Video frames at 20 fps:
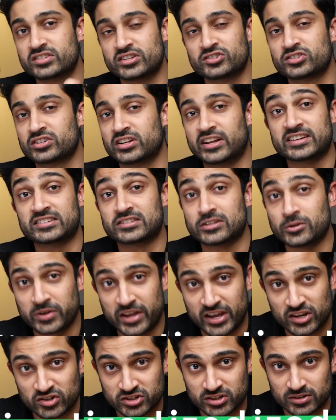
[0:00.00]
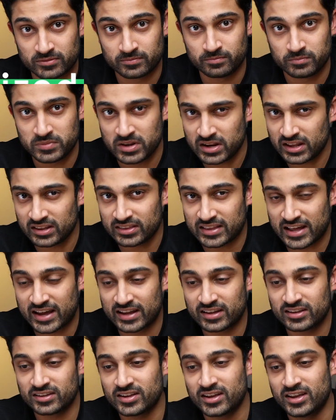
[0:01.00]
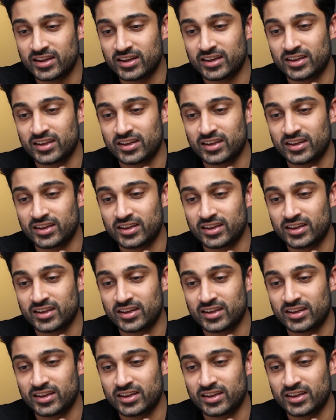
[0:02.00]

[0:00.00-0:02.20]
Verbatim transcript: centralized location, meaning that